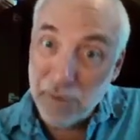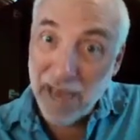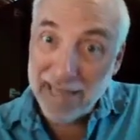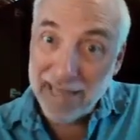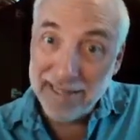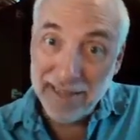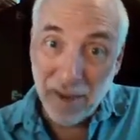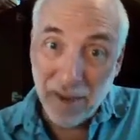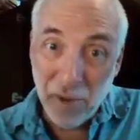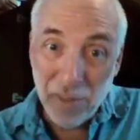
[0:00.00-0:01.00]
going
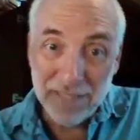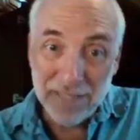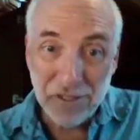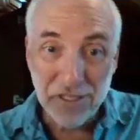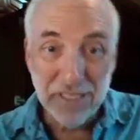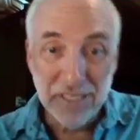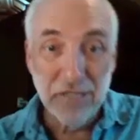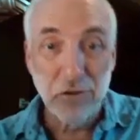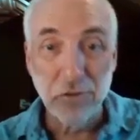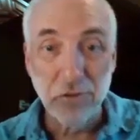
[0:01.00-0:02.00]
back a moment
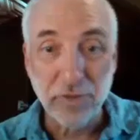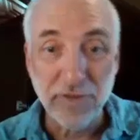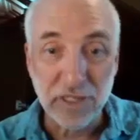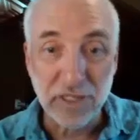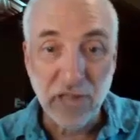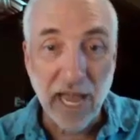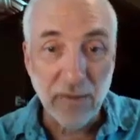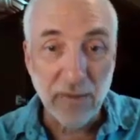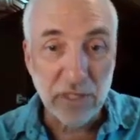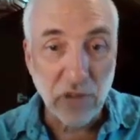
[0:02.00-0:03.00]
to the
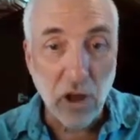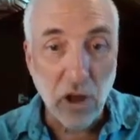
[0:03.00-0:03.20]
previous slide.